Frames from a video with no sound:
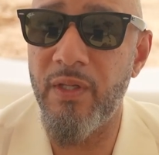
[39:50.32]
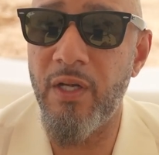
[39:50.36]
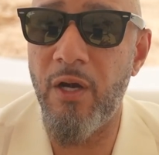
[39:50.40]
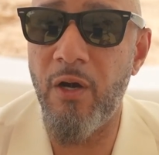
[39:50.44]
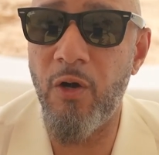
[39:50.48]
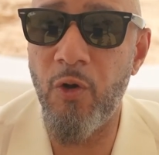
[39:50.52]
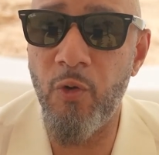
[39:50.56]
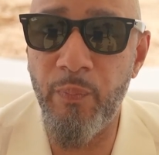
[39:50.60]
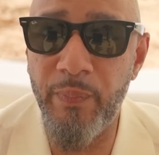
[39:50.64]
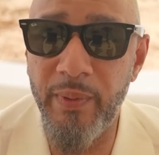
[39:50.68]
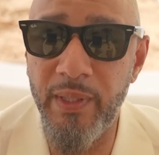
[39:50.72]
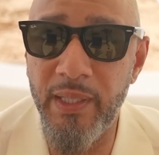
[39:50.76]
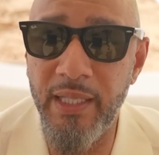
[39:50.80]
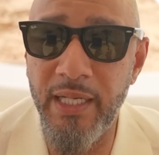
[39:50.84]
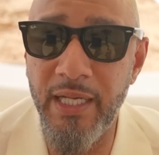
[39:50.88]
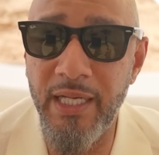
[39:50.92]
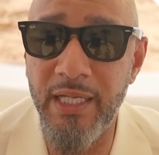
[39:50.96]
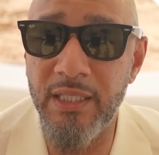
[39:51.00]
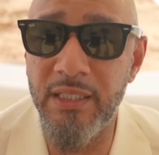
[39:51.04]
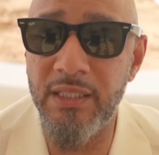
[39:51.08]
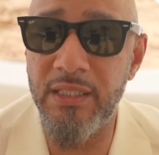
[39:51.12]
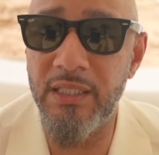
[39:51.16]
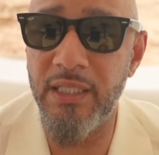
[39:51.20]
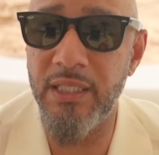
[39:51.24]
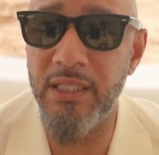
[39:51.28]

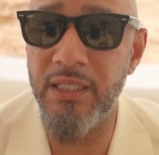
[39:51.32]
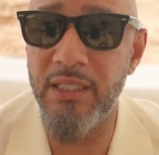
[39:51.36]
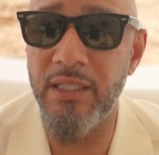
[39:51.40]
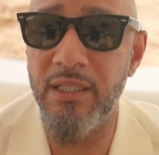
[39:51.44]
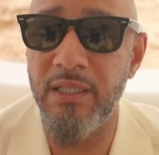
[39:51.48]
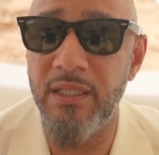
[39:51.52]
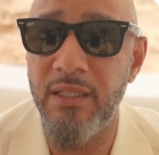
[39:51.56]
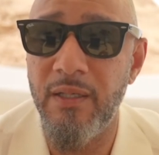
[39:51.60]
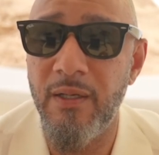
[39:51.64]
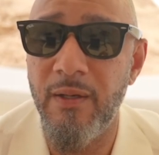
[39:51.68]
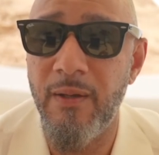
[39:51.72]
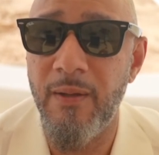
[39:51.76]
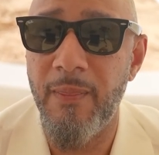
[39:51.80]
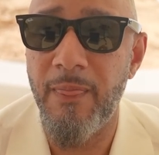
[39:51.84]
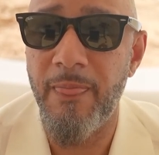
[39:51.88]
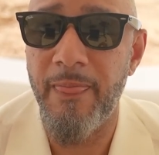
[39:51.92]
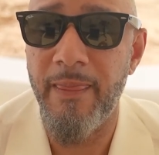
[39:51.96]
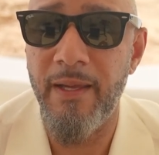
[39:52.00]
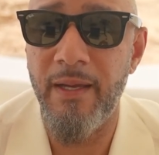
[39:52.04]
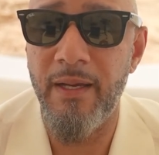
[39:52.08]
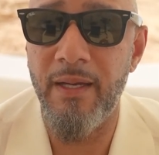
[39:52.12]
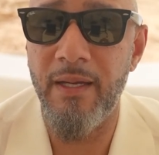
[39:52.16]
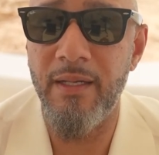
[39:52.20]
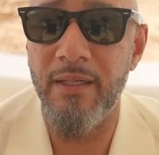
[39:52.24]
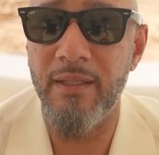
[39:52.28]
openness and
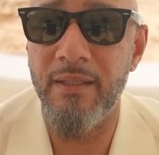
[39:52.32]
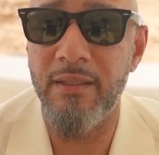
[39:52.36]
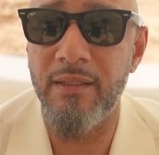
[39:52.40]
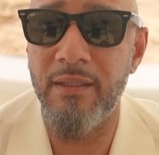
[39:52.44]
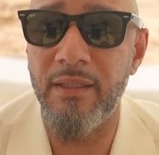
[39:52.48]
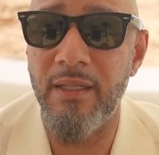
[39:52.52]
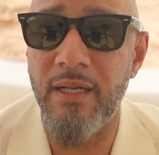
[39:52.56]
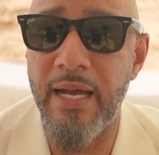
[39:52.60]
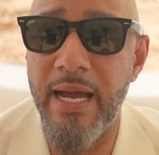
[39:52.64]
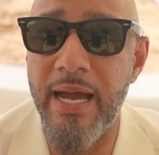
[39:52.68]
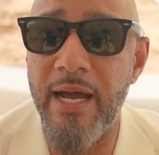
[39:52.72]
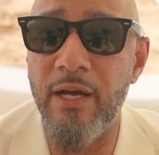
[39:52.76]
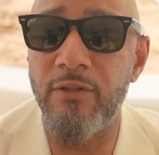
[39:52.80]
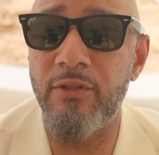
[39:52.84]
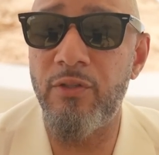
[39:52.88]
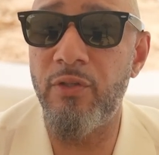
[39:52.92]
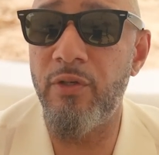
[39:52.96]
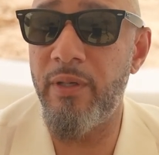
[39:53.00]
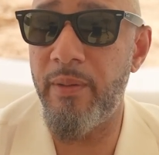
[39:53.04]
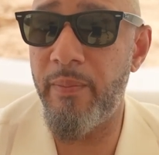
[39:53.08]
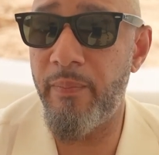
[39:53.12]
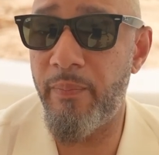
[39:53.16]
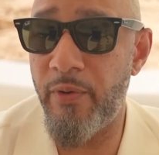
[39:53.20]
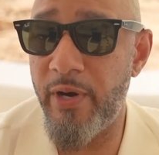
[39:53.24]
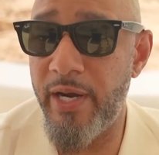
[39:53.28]
how to
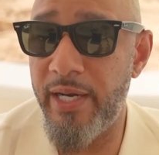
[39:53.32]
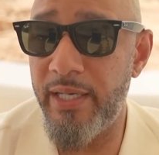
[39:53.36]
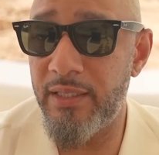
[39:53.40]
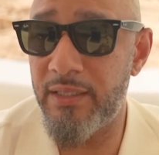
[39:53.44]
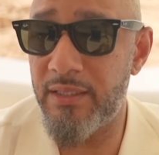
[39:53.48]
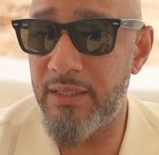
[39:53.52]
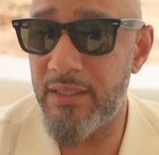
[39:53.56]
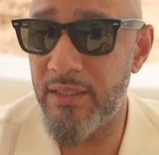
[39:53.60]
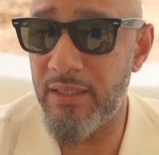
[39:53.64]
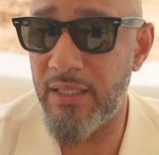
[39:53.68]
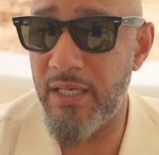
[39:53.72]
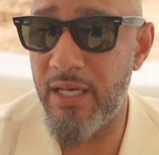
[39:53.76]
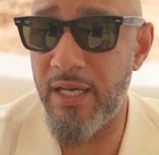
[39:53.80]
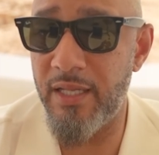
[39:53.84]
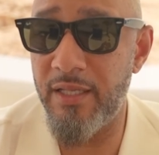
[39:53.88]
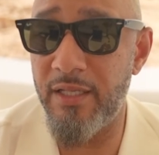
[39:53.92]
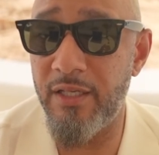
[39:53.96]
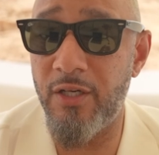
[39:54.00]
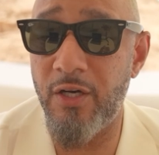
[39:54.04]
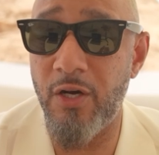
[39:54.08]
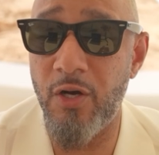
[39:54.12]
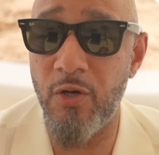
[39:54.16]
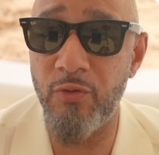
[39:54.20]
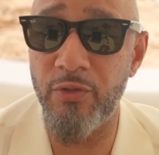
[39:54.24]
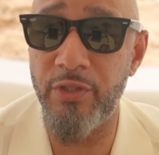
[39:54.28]
embrace other
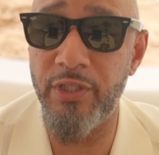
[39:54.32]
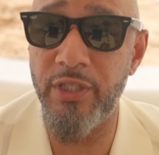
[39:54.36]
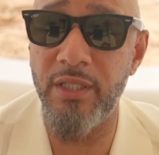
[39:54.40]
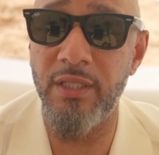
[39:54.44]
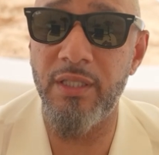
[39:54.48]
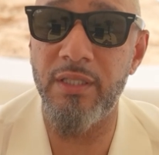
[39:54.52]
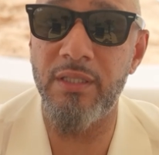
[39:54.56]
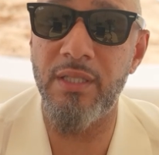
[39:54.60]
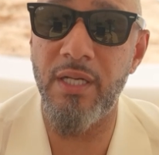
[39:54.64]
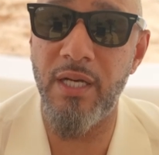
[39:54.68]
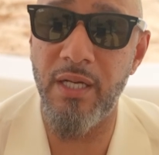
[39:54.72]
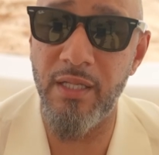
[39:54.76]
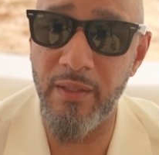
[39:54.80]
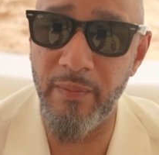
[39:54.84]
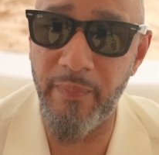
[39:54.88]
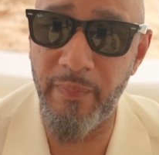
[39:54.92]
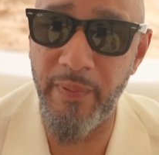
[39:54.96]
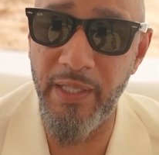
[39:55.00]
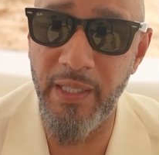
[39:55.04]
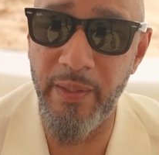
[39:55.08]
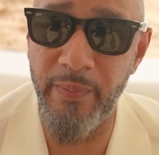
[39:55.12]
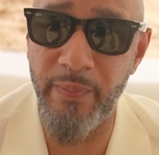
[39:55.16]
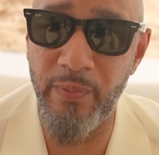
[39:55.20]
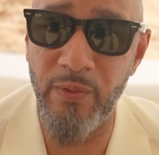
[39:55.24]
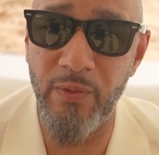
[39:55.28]
cultures, other
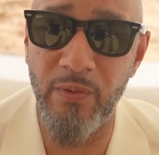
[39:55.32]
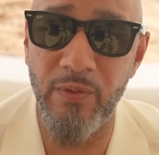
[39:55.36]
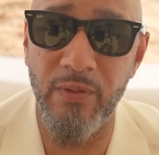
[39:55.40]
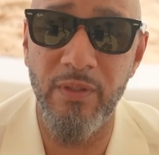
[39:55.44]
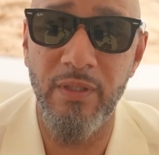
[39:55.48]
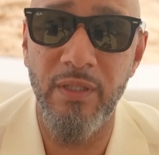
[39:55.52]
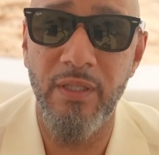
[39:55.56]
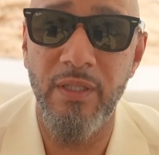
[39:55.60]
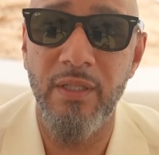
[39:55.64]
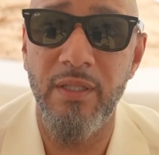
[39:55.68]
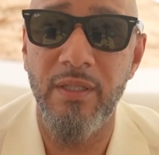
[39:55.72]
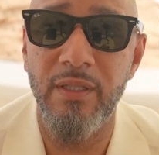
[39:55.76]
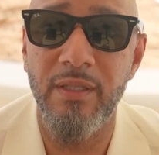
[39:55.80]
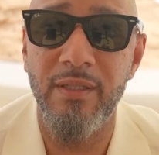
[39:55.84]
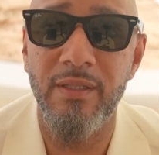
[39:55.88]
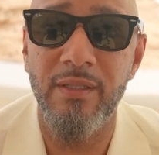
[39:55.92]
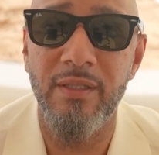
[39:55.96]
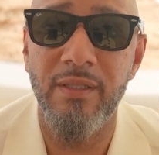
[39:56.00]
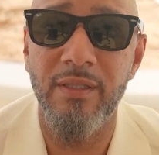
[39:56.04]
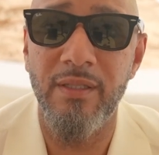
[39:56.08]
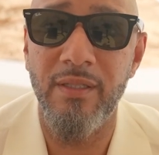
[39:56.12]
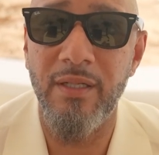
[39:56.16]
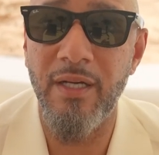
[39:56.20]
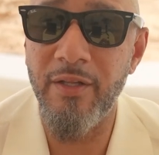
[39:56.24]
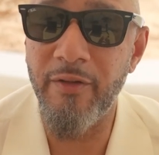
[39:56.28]
people,
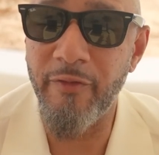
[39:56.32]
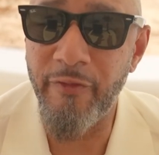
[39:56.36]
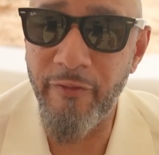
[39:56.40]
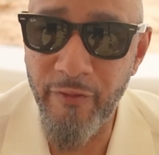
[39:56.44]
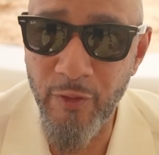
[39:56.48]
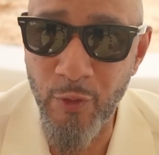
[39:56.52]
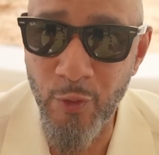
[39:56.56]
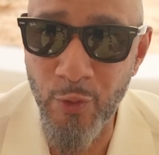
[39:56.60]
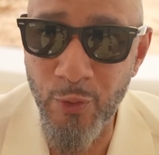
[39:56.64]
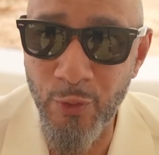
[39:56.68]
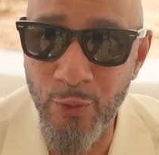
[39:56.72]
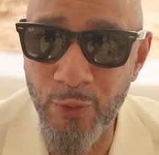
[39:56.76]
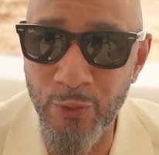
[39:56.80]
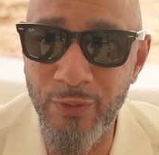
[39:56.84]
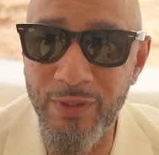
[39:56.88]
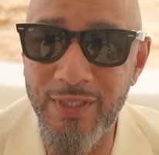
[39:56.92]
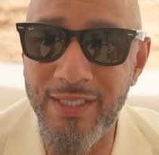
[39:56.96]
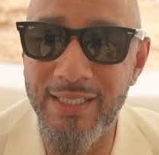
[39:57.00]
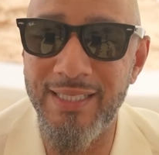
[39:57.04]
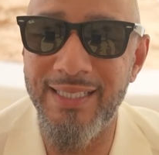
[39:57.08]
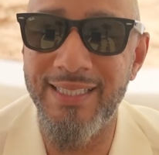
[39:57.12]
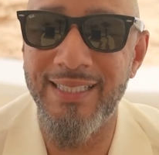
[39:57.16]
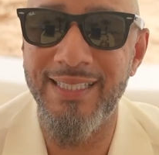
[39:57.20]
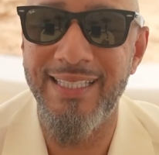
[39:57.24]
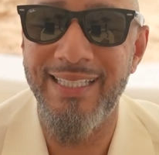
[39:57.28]
other
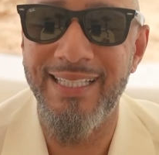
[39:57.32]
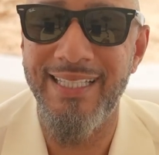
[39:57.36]
foods.